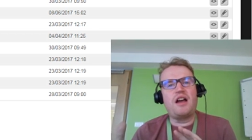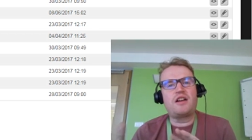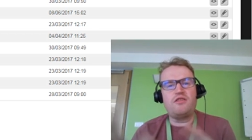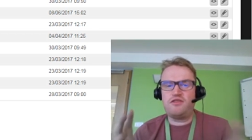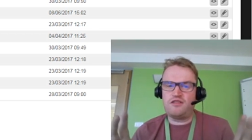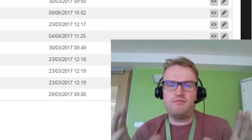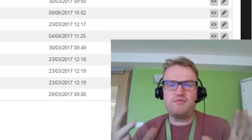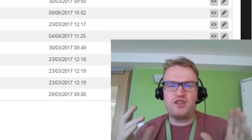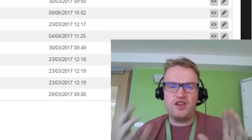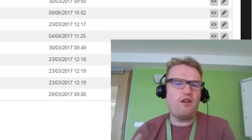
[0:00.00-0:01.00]
are
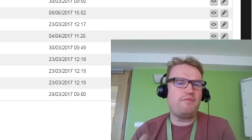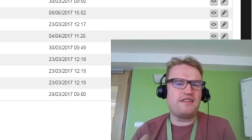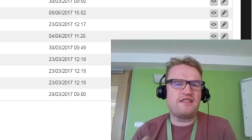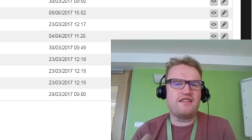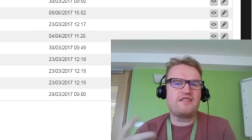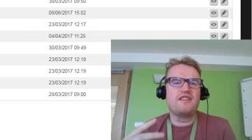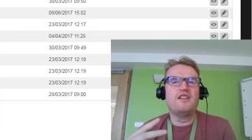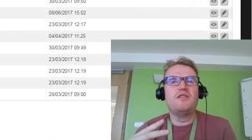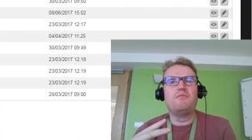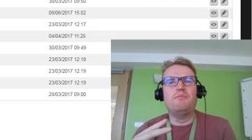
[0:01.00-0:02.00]
custom to your
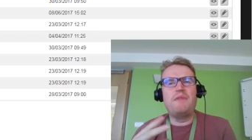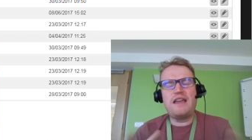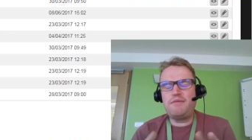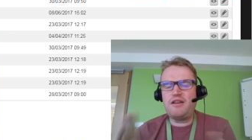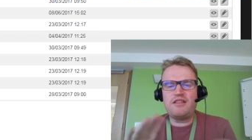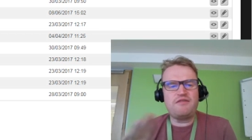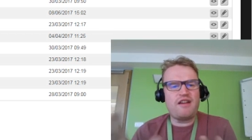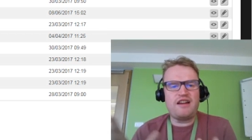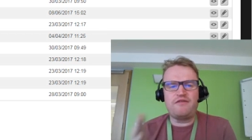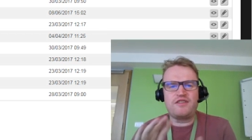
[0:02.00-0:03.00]
business, maybe only
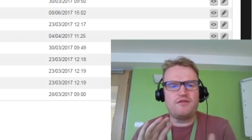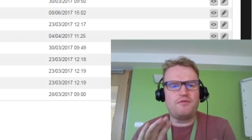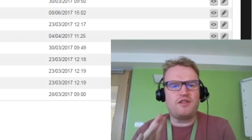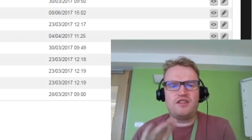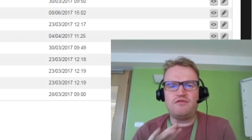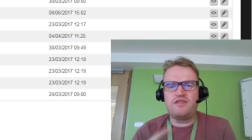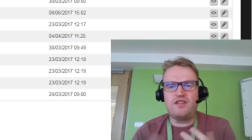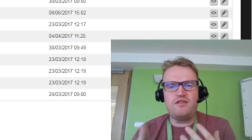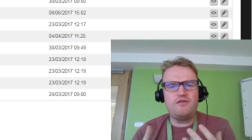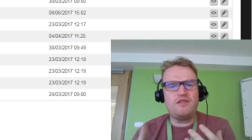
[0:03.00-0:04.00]
relevant to what you
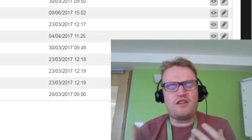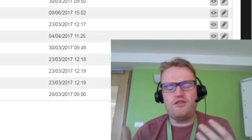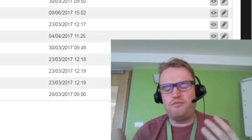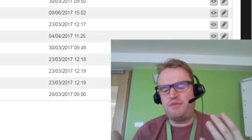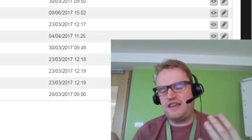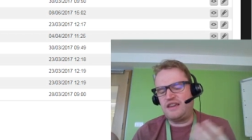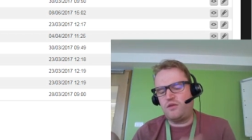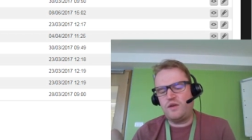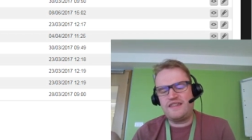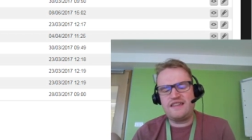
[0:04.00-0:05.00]
do. It could be
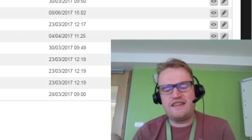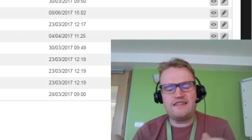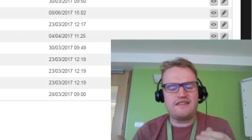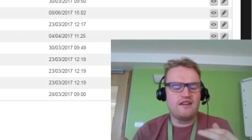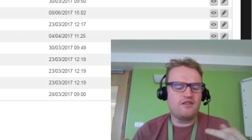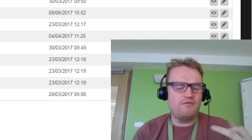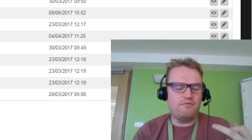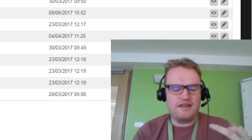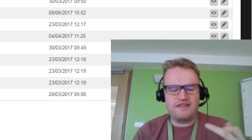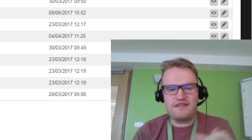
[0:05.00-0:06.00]
quizzes, it
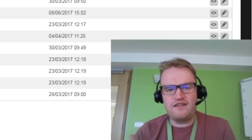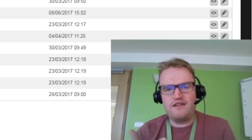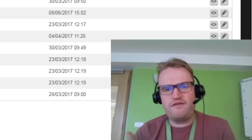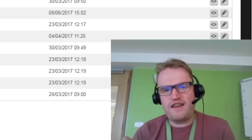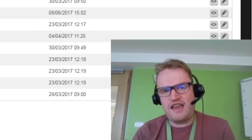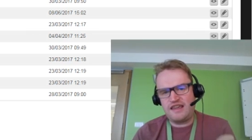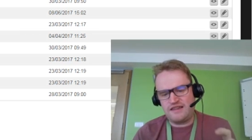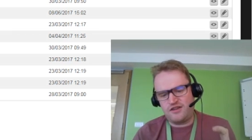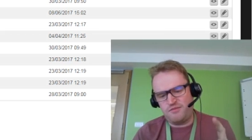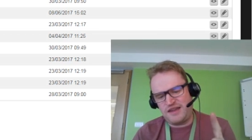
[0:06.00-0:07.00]
could be
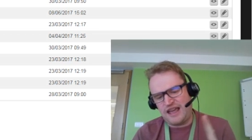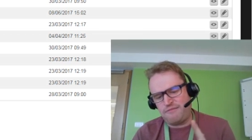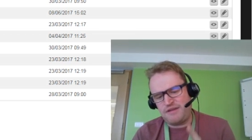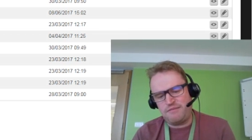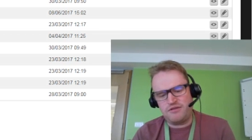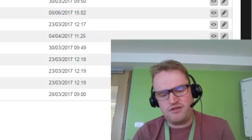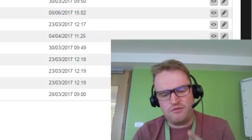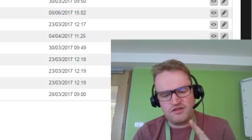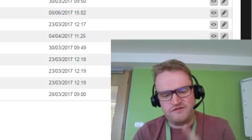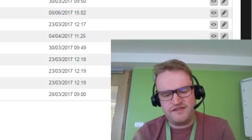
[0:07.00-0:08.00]
surveys, it could be getting people to
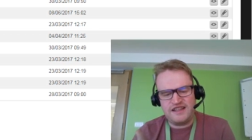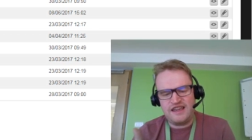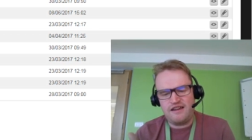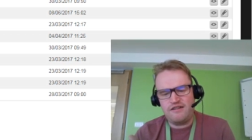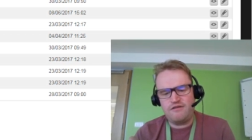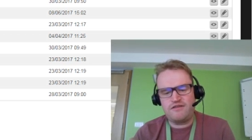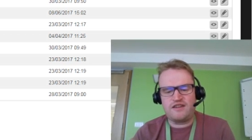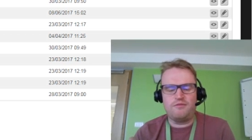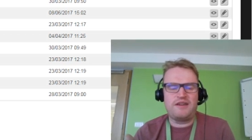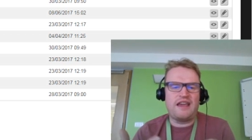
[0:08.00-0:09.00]
watch videos,
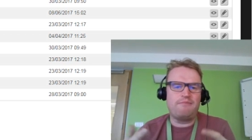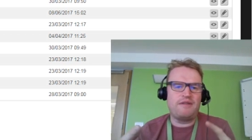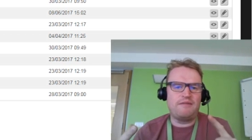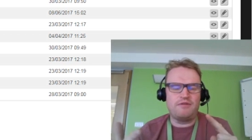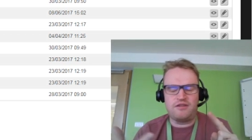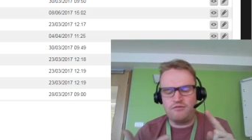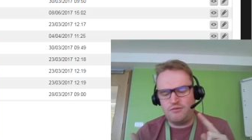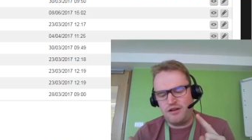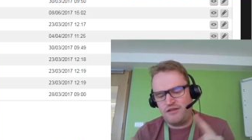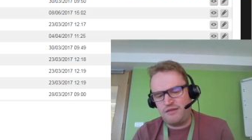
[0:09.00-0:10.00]
it could be getting people to
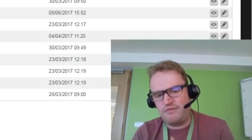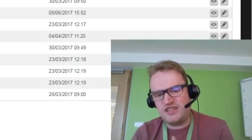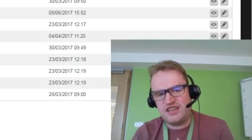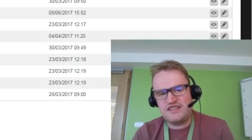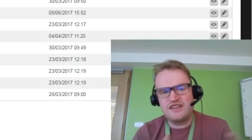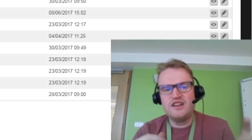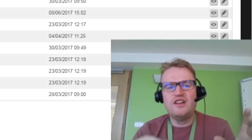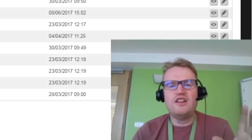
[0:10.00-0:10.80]
upload images.